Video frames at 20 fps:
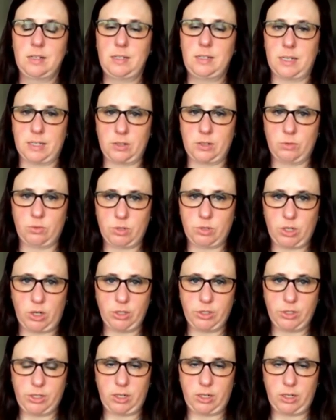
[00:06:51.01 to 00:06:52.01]
doesn't
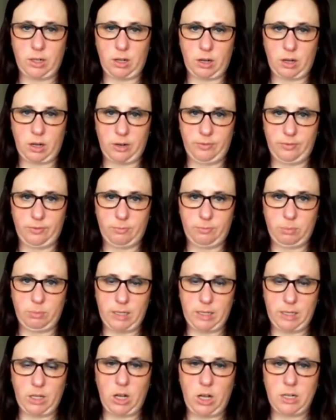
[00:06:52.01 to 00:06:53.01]
result in a lot of
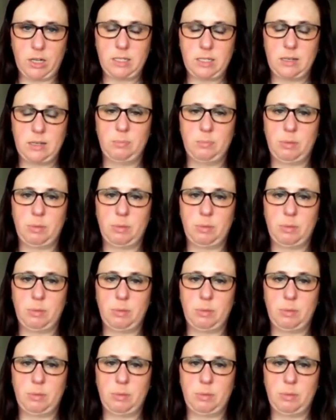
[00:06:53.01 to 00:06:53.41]
blood loss,